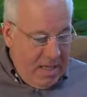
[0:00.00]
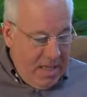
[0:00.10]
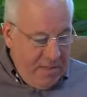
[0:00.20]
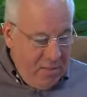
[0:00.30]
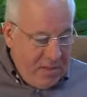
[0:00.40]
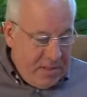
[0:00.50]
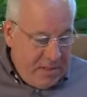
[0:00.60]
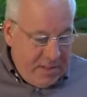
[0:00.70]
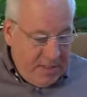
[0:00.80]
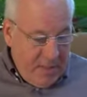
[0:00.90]
That brings us
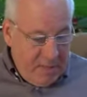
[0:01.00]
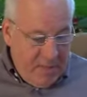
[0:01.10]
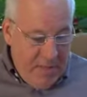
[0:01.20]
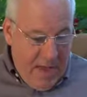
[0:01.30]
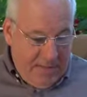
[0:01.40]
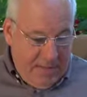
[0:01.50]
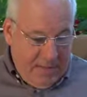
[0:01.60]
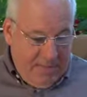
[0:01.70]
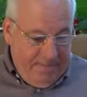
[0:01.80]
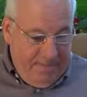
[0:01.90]
to the subject of
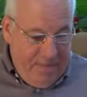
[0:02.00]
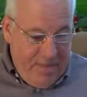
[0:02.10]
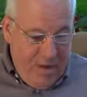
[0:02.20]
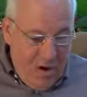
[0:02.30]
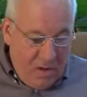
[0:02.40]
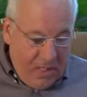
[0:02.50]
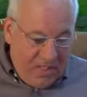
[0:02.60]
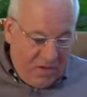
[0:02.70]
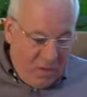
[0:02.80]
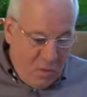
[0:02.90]
baptism. There are at
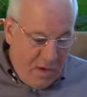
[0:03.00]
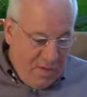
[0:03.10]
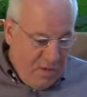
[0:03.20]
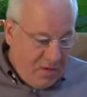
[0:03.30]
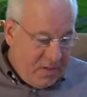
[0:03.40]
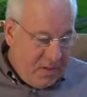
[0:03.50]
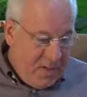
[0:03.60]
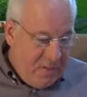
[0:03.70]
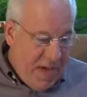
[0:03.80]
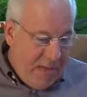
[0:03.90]
least three verses in
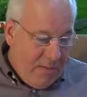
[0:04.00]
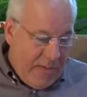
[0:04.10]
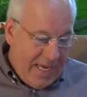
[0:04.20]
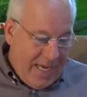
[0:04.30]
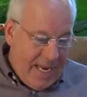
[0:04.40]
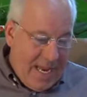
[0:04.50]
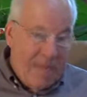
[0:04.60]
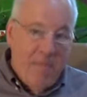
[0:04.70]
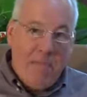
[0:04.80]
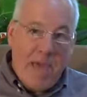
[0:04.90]
the Bible that
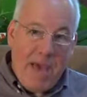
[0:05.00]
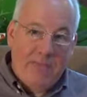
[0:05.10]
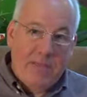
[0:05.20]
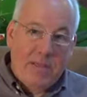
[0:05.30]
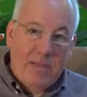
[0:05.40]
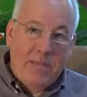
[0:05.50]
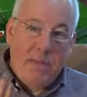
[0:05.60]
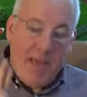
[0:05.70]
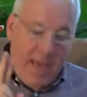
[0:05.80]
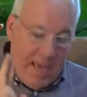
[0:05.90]
connect
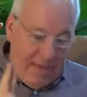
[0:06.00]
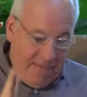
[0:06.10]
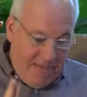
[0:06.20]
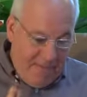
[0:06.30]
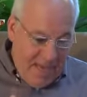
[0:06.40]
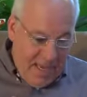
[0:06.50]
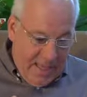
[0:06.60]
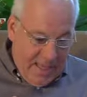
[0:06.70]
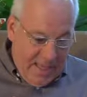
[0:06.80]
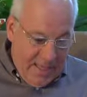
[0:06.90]
baptism and
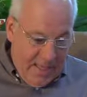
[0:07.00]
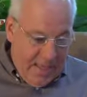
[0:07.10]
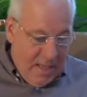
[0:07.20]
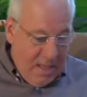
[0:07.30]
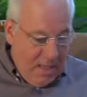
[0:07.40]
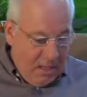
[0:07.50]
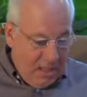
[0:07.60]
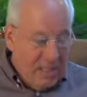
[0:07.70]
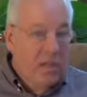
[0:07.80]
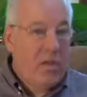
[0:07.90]
faith.
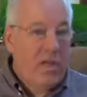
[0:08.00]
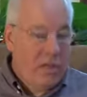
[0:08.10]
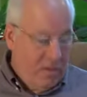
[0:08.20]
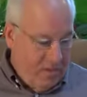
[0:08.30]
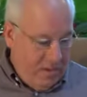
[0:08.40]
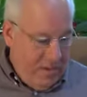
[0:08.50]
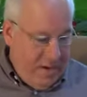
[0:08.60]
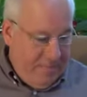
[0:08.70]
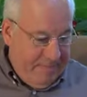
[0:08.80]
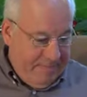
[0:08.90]
Let's look at those
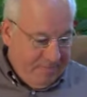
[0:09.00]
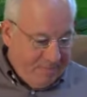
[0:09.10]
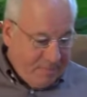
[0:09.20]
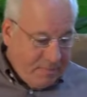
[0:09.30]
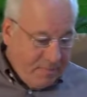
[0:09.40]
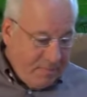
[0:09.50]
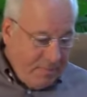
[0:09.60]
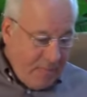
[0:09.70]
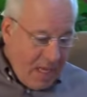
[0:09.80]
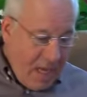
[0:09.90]
three.
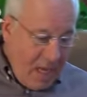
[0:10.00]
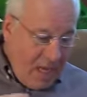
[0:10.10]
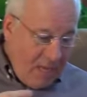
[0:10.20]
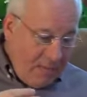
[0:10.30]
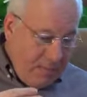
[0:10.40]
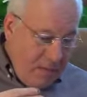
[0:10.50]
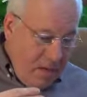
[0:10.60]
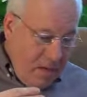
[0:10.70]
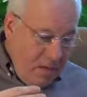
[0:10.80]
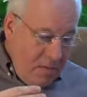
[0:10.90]
Um,
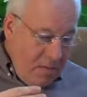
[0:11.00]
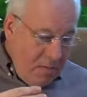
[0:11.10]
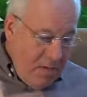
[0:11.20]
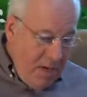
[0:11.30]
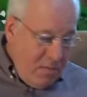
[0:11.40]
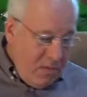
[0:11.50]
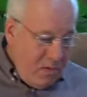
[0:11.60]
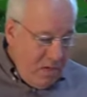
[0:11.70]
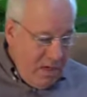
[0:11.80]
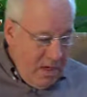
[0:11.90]
Betty, would
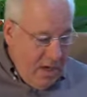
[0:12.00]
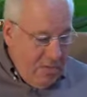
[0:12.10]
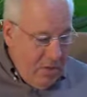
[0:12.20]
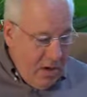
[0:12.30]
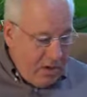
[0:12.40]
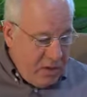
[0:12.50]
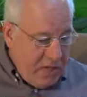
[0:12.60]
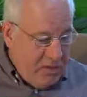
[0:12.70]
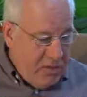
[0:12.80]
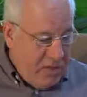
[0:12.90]
you read uh, Mark
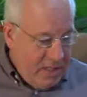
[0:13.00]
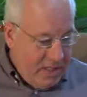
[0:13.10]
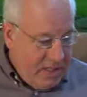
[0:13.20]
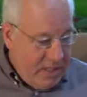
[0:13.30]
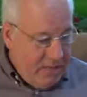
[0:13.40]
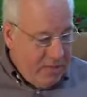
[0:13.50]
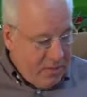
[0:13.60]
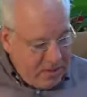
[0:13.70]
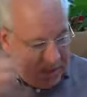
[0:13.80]
chapter 16, verse